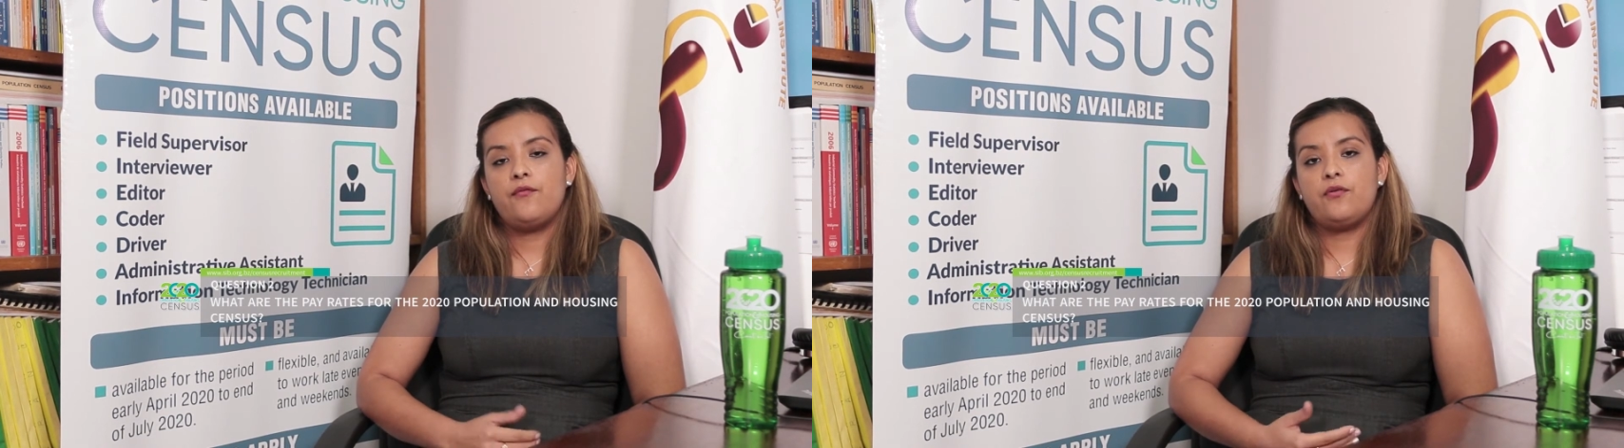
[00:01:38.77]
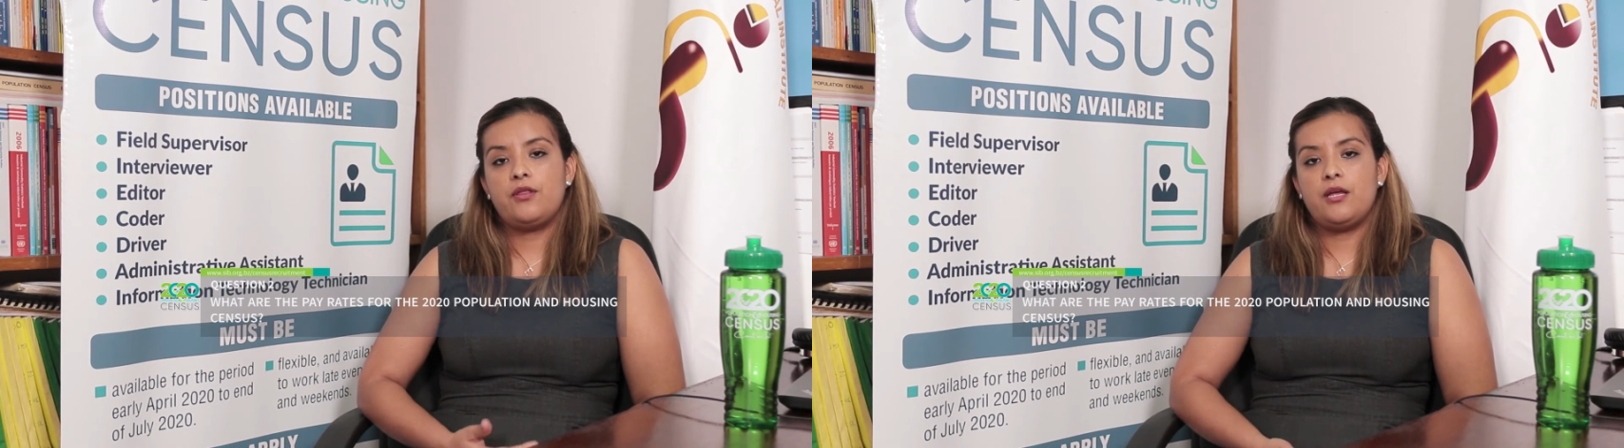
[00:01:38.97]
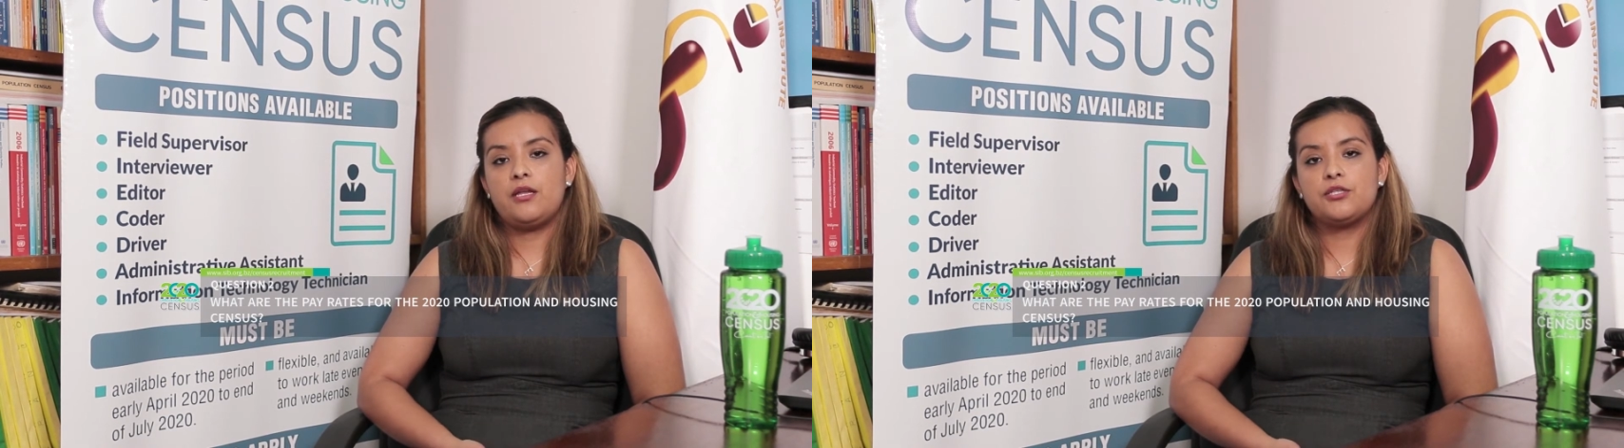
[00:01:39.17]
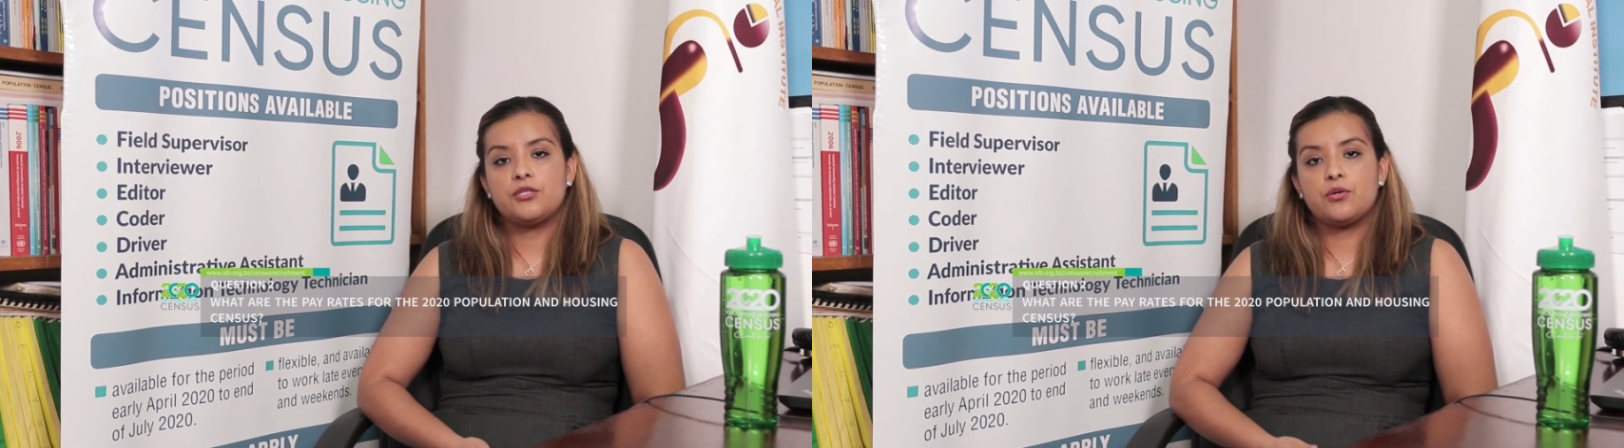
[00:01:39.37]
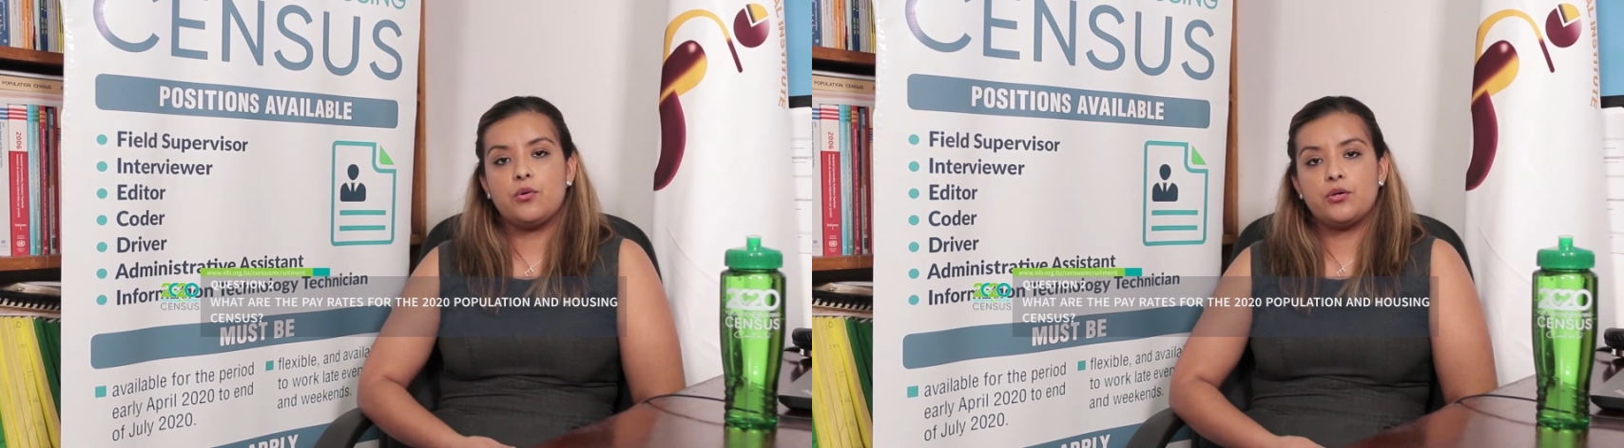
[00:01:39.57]
For the
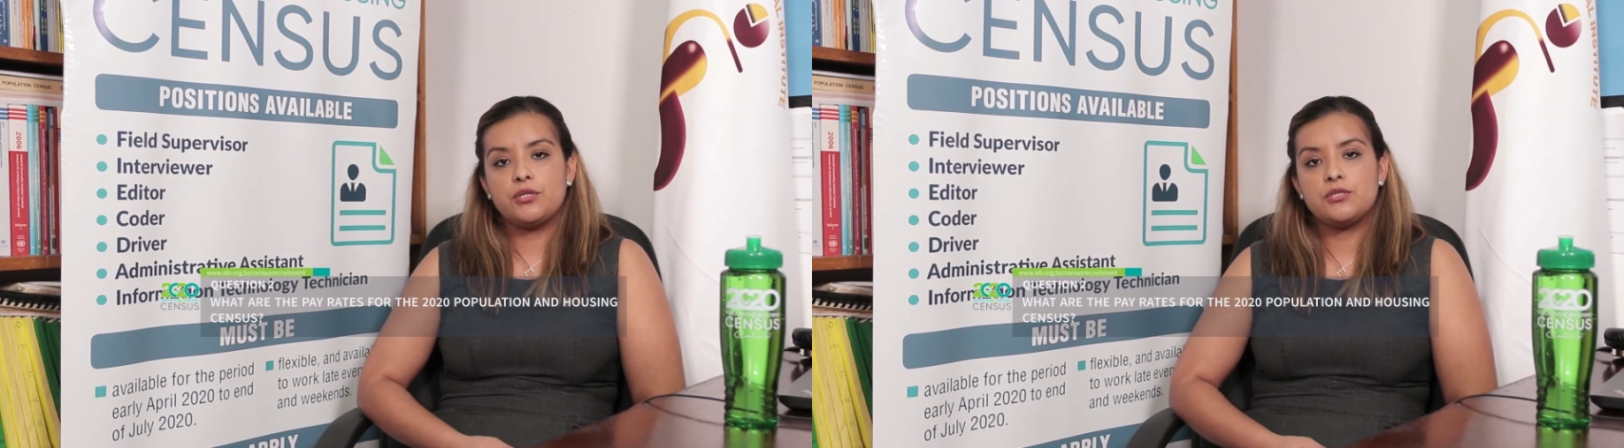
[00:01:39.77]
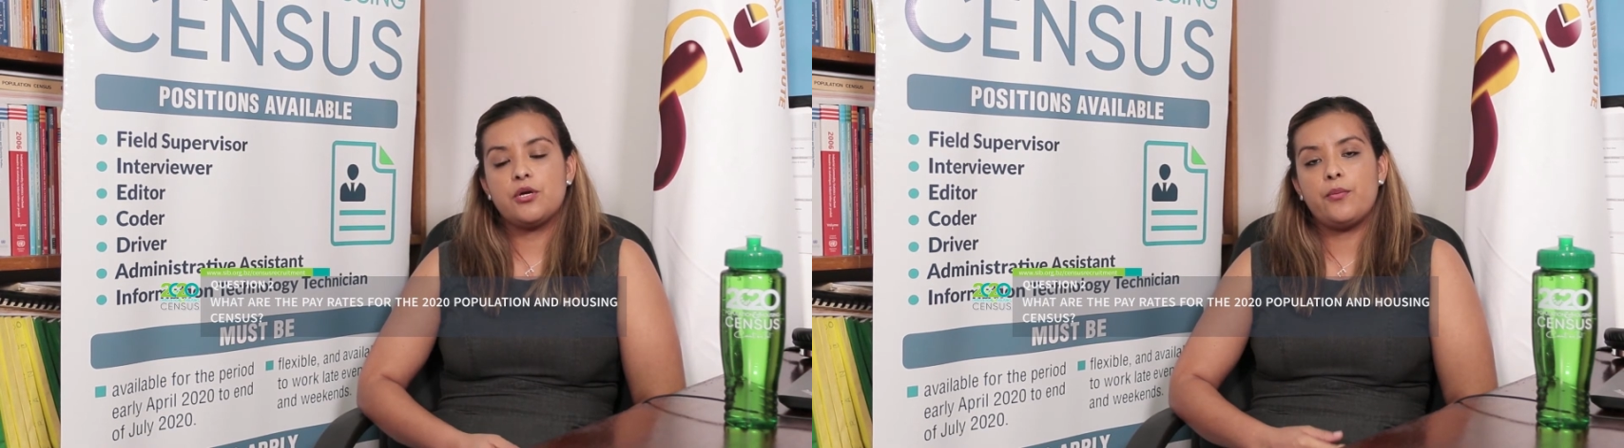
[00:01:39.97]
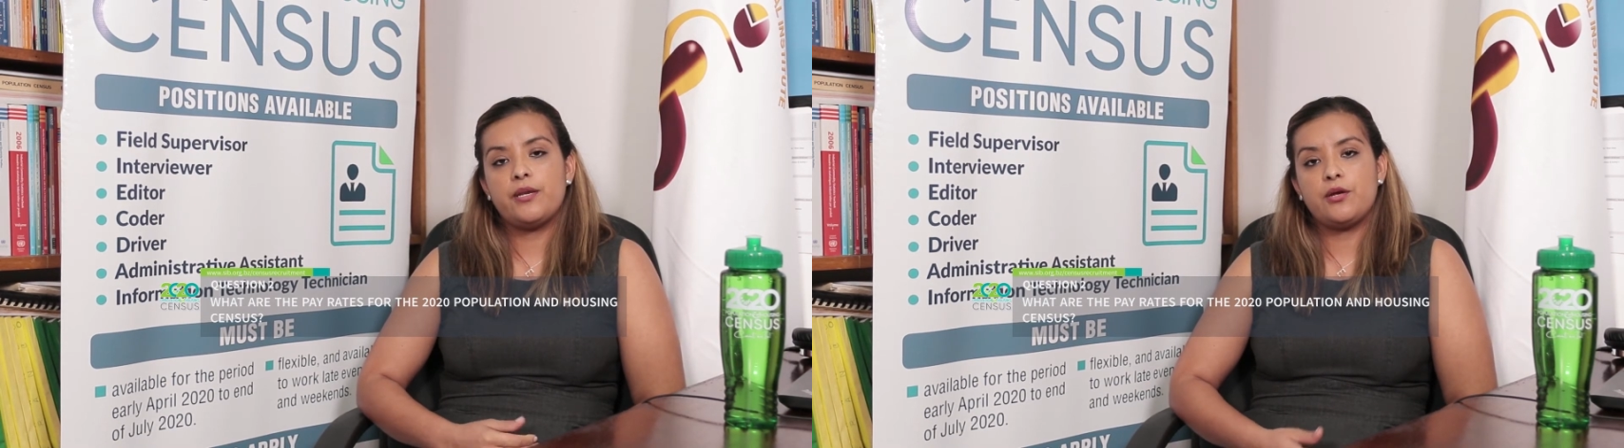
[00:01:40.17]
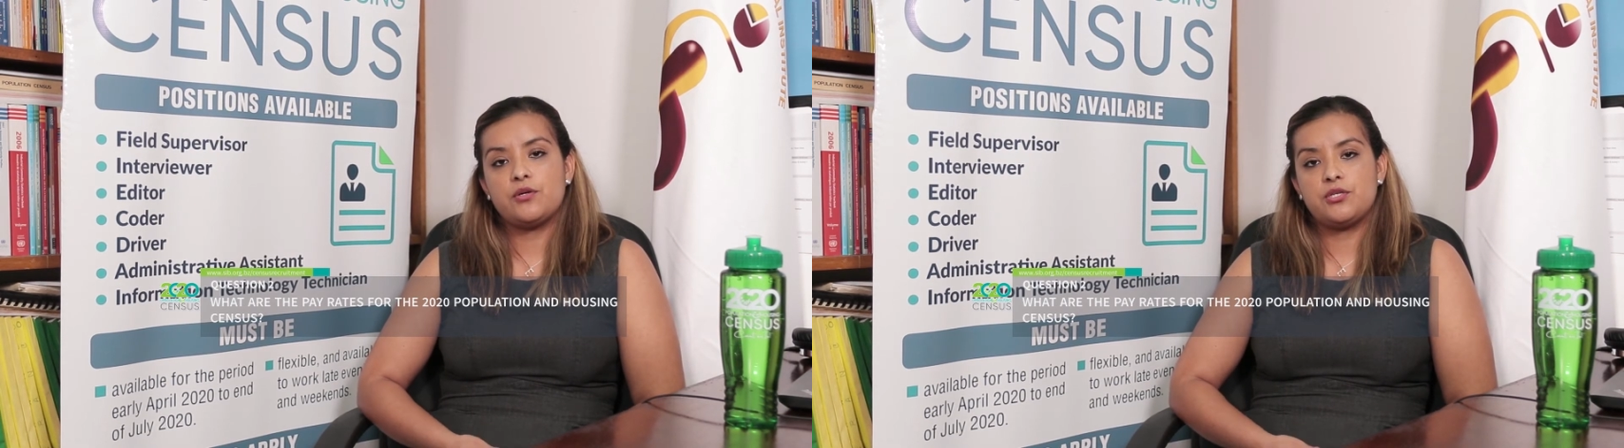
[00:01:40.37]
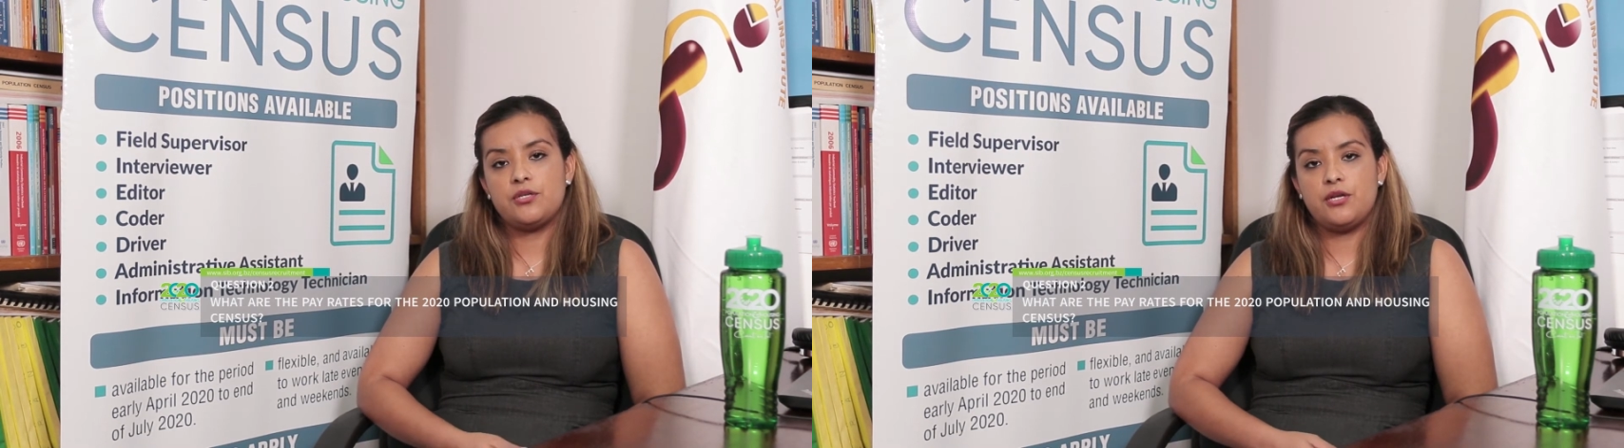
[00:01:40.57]
editor coders, how many
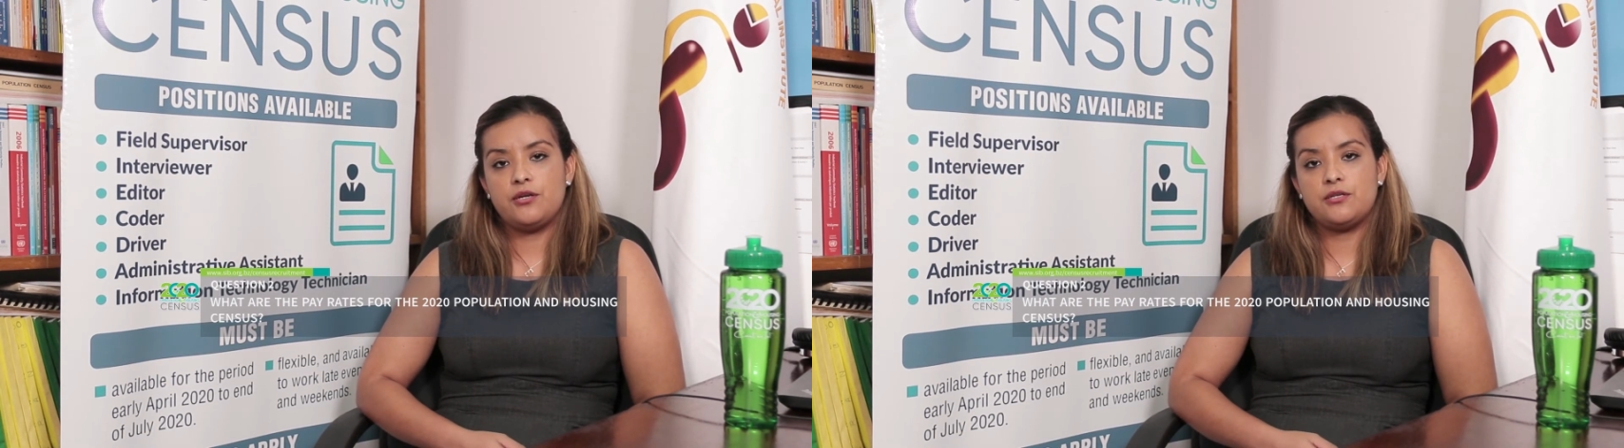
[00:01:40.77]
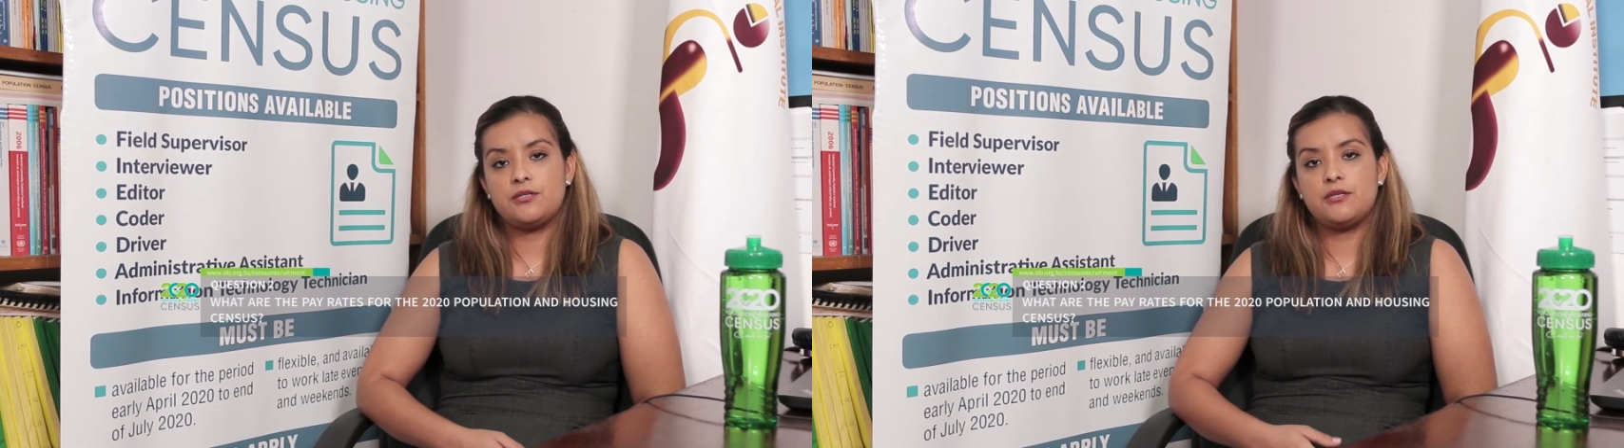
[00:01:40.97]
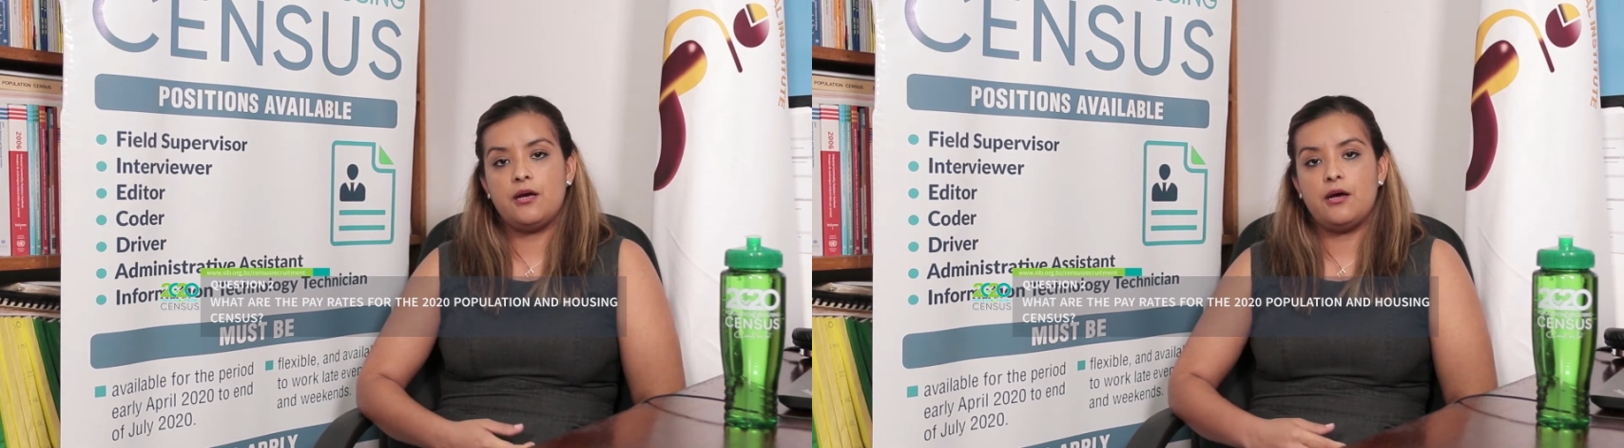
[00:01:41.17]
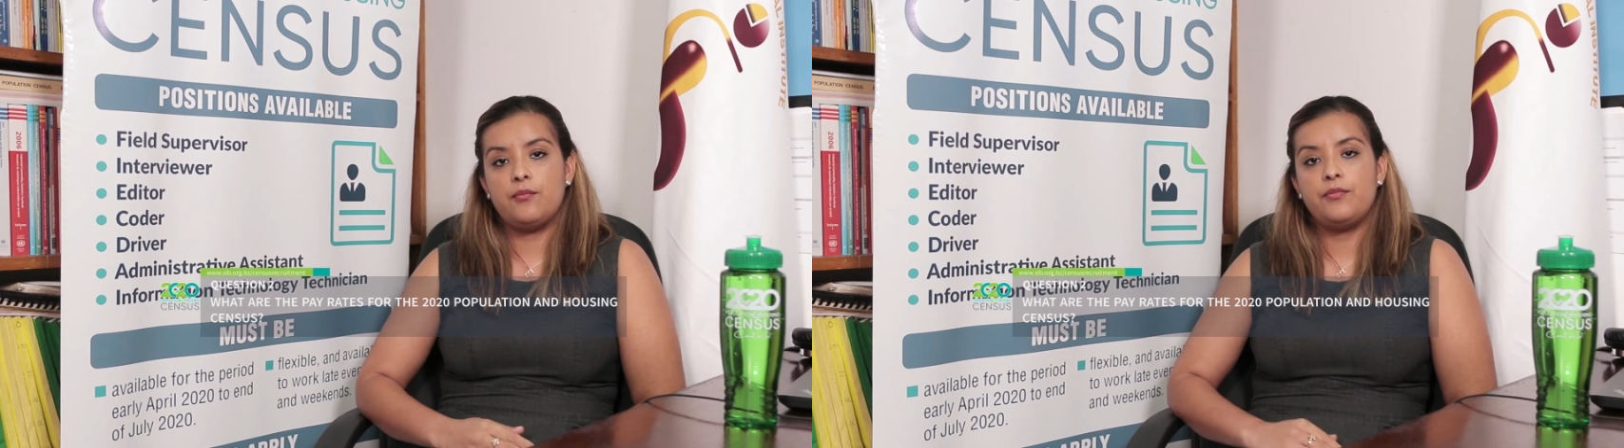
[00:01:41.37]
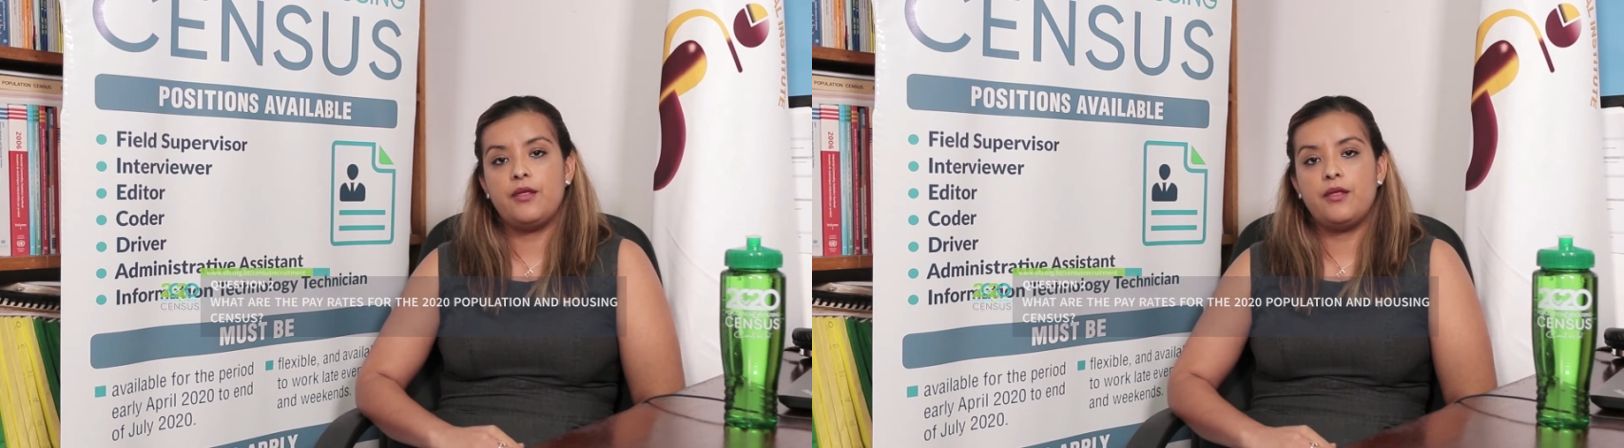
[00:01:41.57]
questionnaires uh,